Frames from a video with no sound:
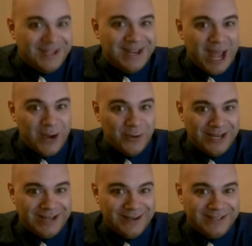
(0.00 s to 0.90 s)
And how do
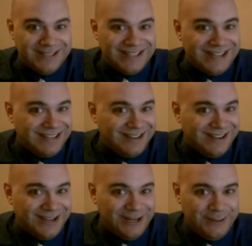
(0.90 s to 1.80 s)
I know it's satanic
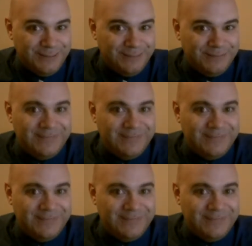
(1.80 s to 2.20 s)
cargo?